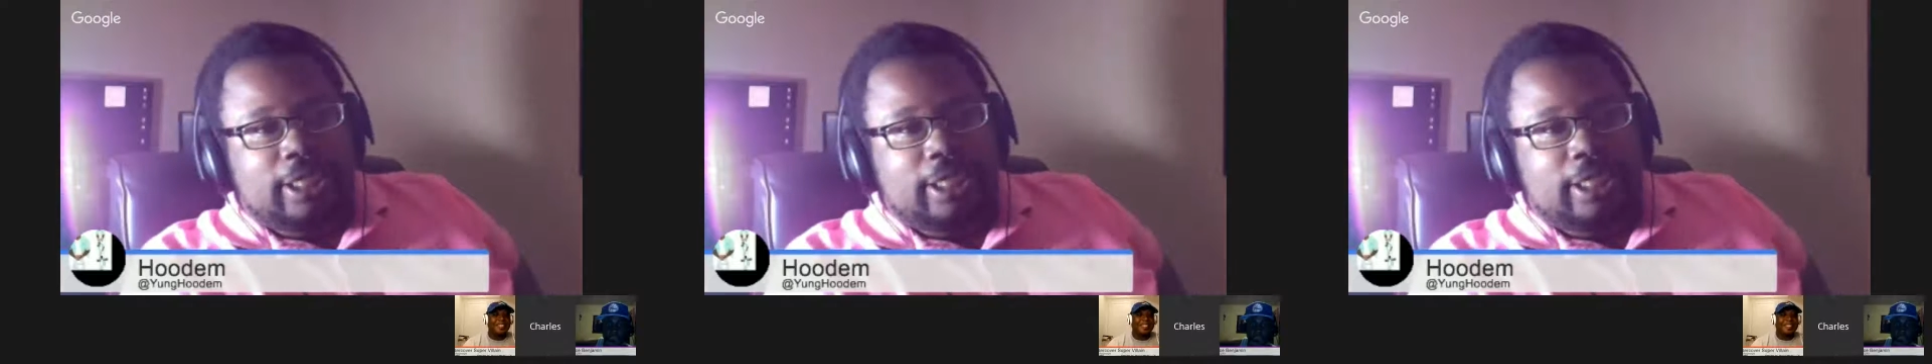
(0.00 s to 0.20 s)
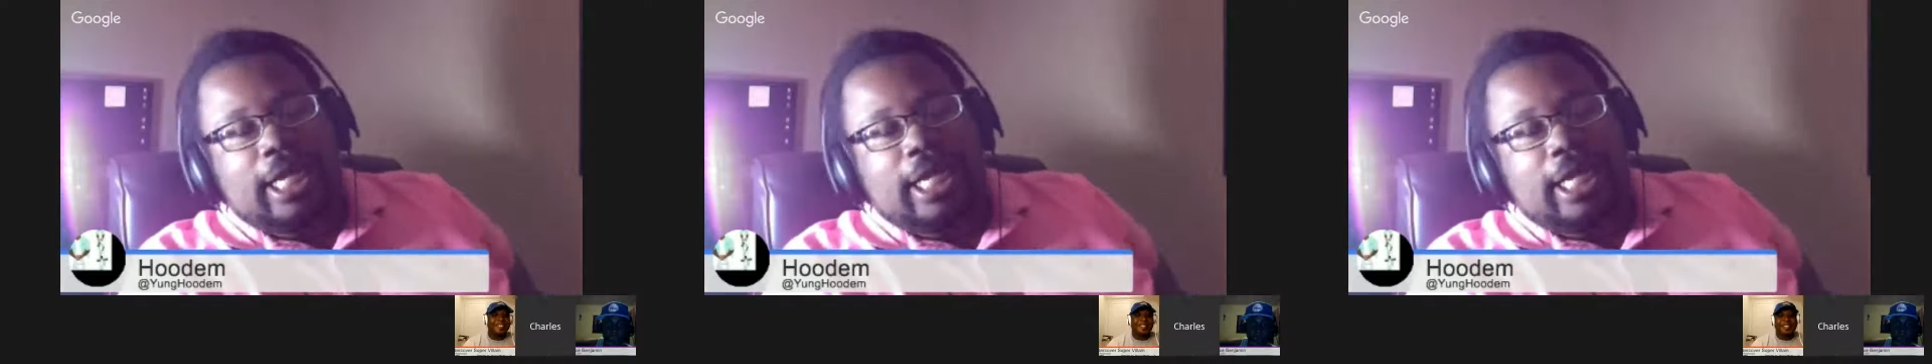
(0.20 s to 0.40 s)

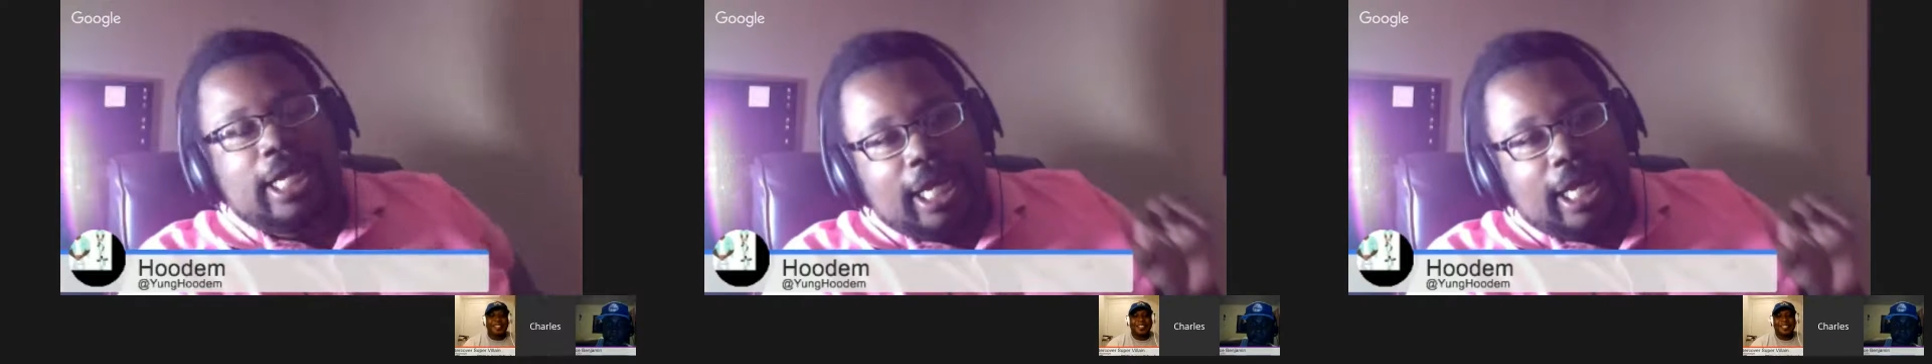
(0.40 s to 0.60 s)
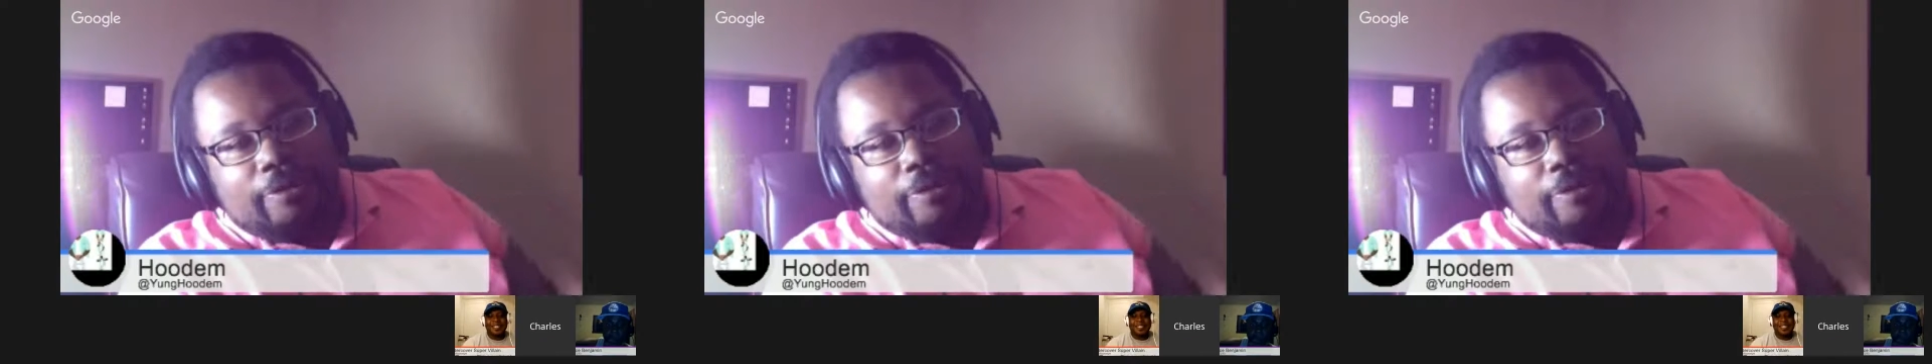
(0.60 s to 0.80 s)

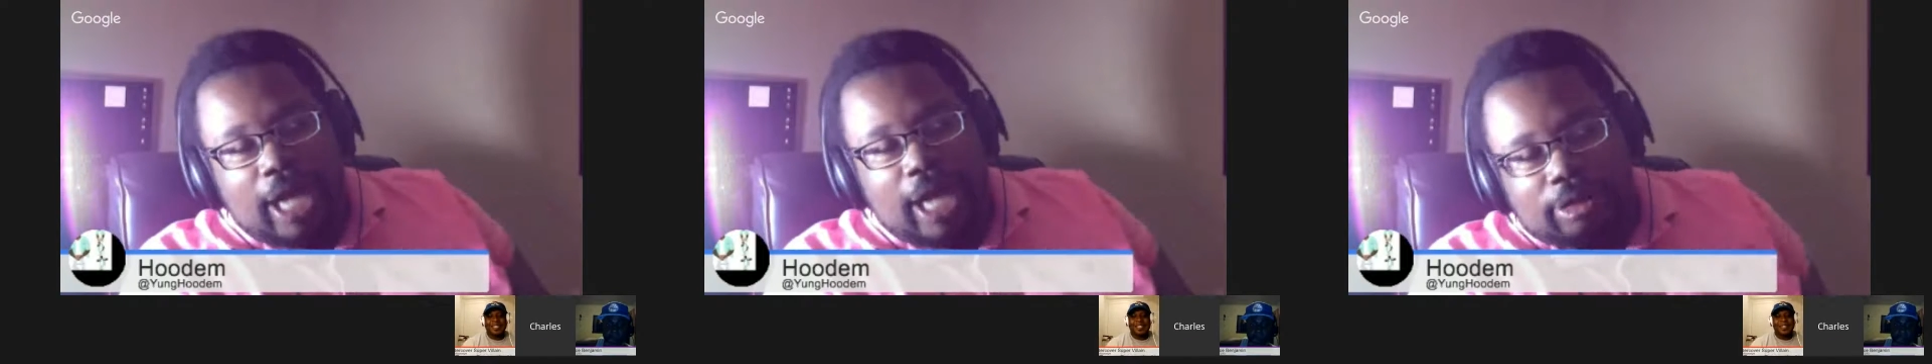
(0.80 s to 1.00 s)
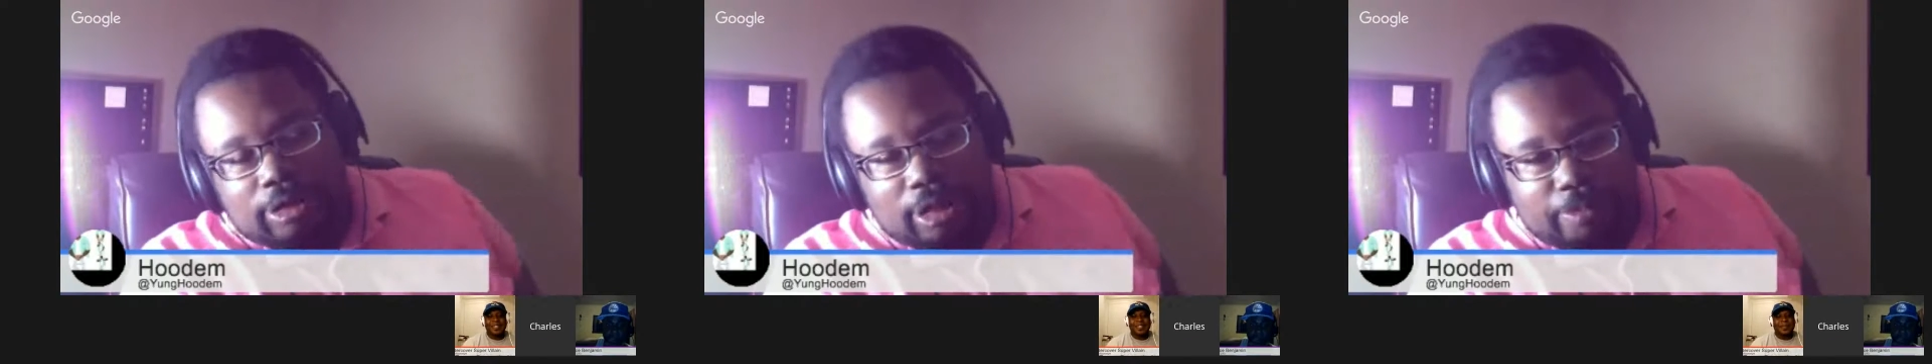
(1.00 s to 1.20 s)
If Donald
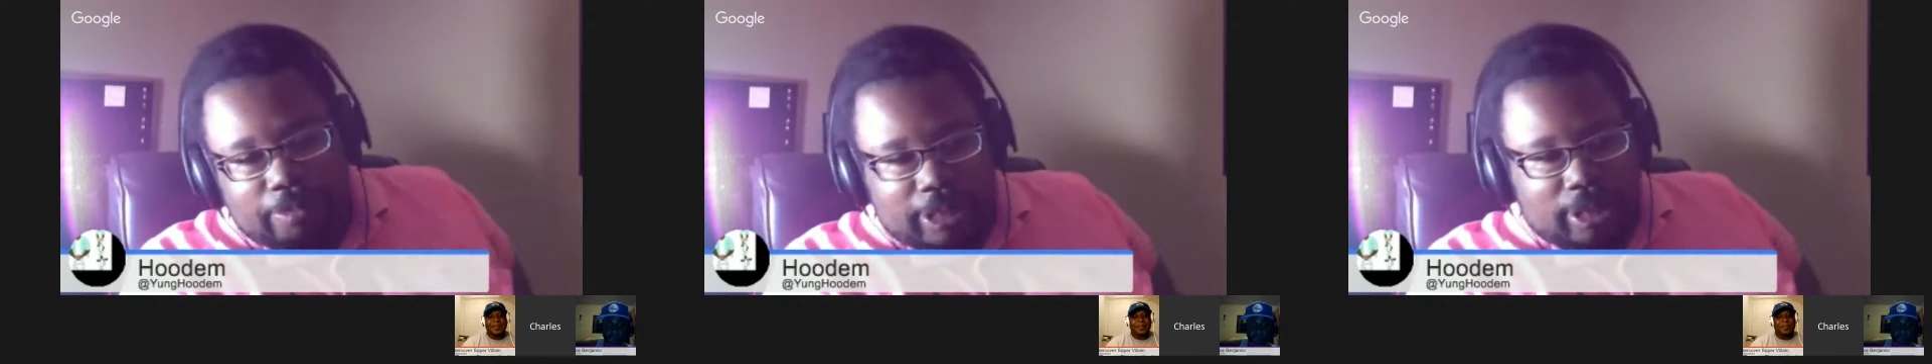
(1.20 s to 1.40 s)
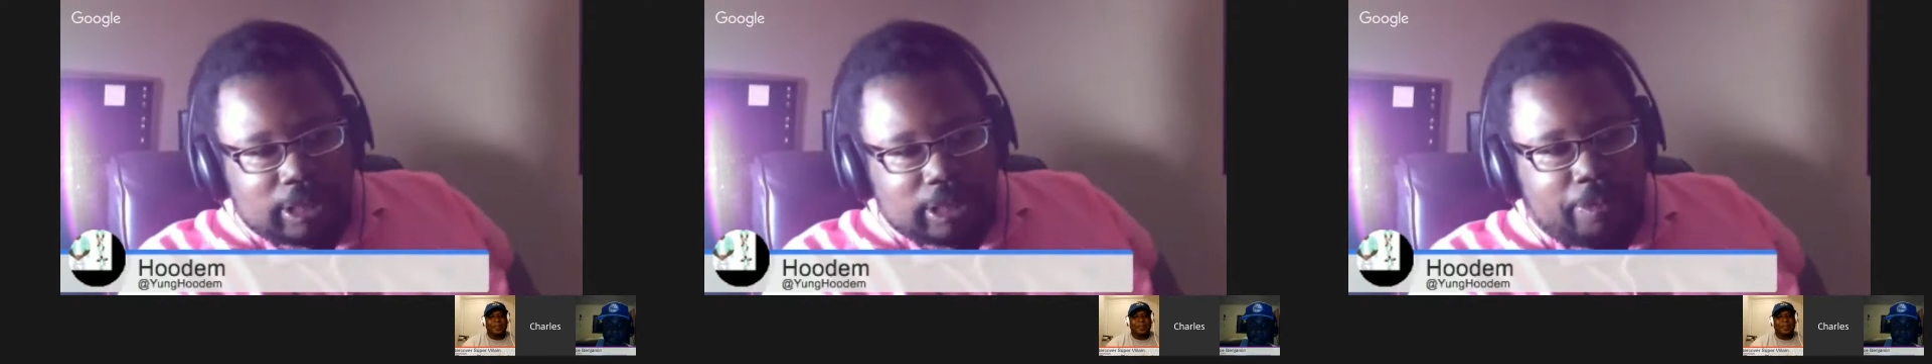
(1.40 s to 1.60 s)
Trump
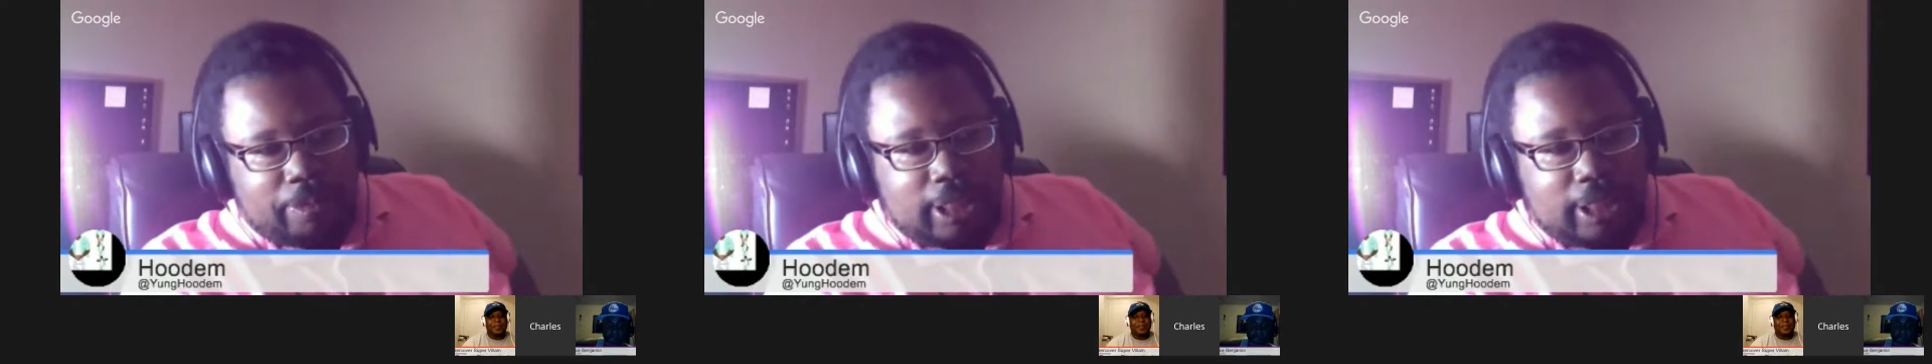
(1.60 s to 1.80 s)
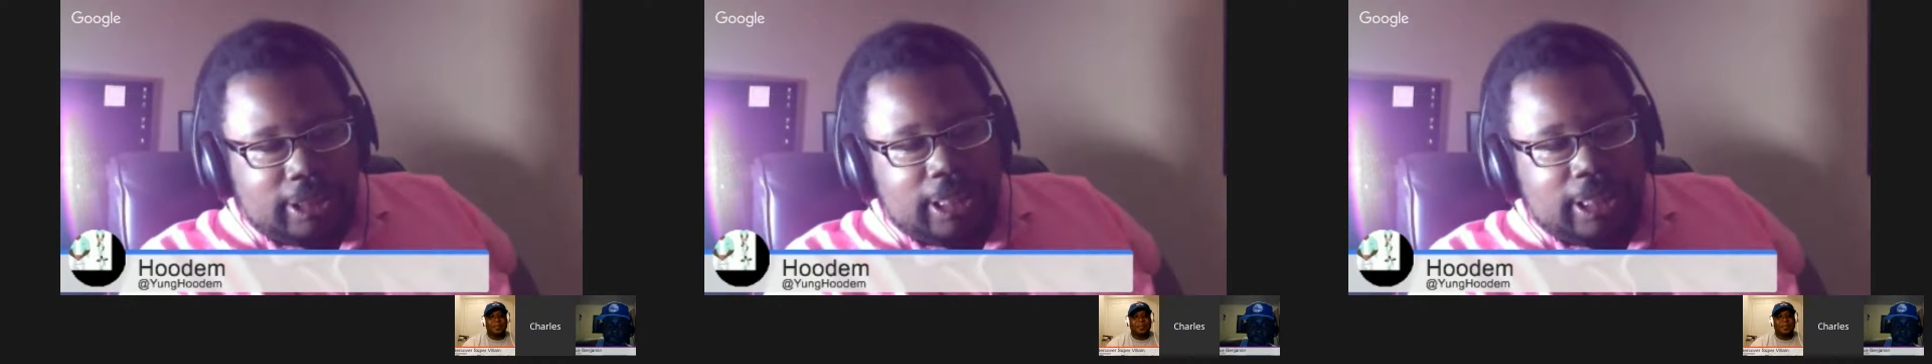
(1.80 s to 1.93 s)
becomes president,